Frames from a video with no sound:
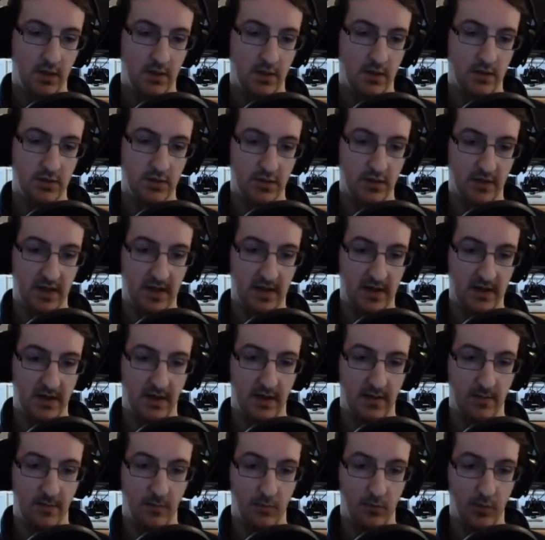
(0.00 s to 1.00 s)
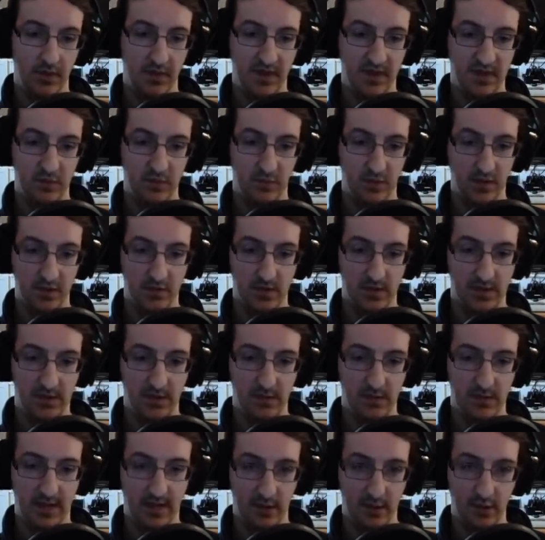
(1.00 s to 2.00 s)
So again, with this one as well, you
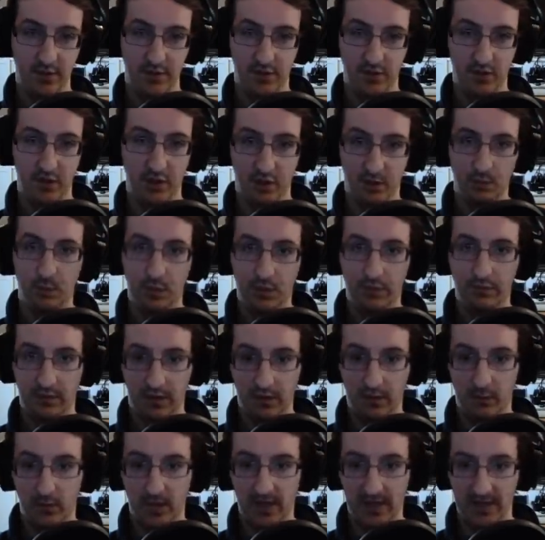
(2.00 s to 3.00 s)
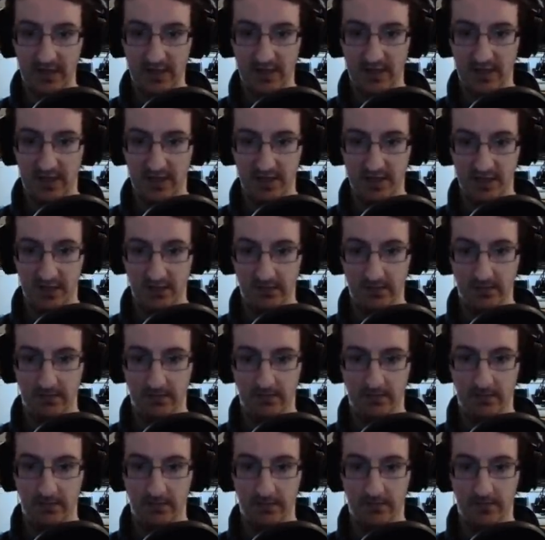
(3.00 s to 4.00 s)
can also move around while you're charging.
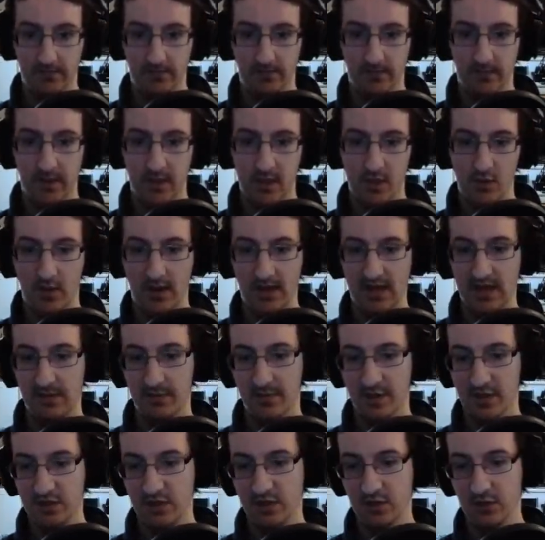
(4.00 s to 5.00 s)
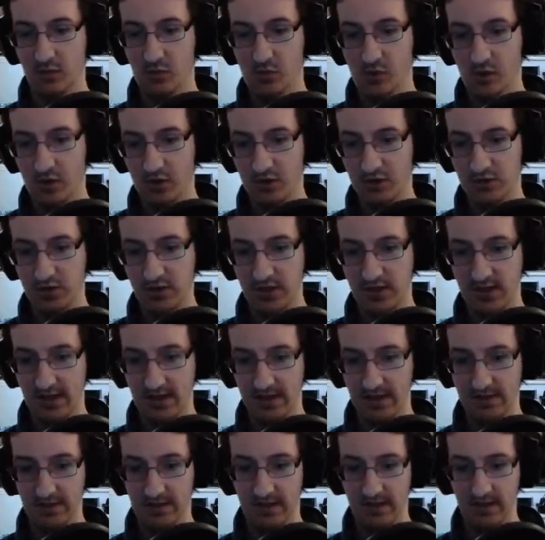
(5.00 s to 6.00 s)
You are limited to a walk, so you
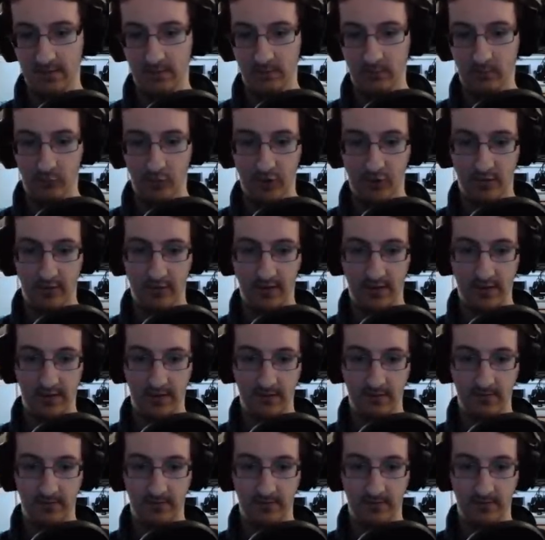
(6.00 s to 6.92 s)
can't run or anything.